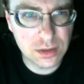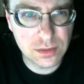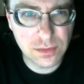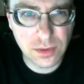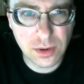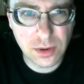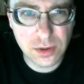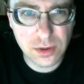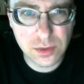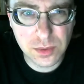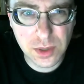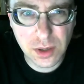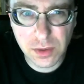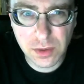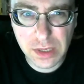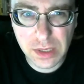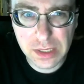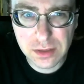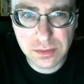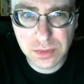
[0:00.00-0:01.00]
far as we know,
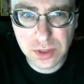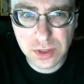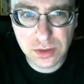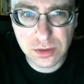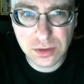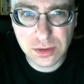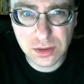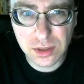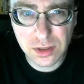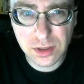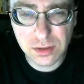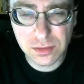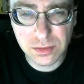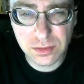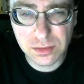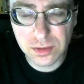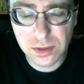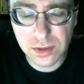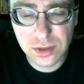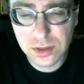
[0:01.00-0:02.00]
he hasn't been. He,
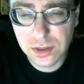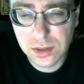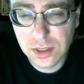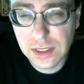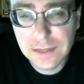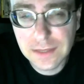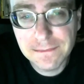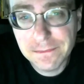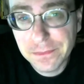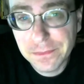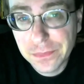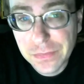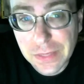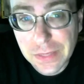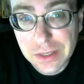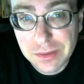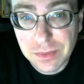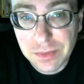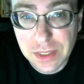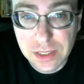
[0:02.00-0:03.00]
it
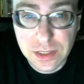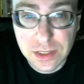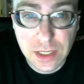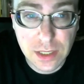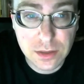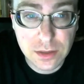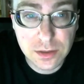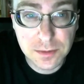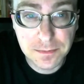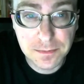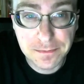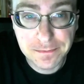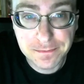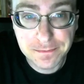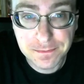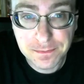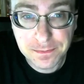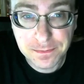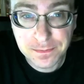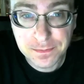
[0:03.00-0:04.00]
doesn't make sense.
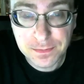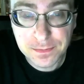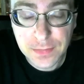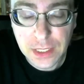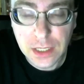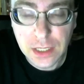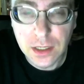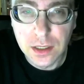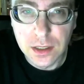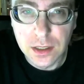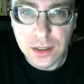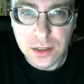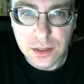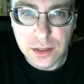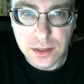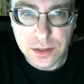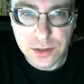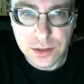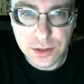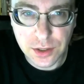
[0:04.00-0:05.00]

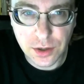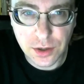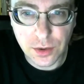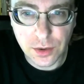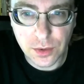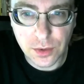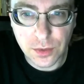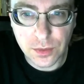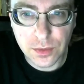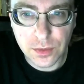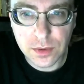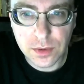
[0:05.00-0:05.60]
So,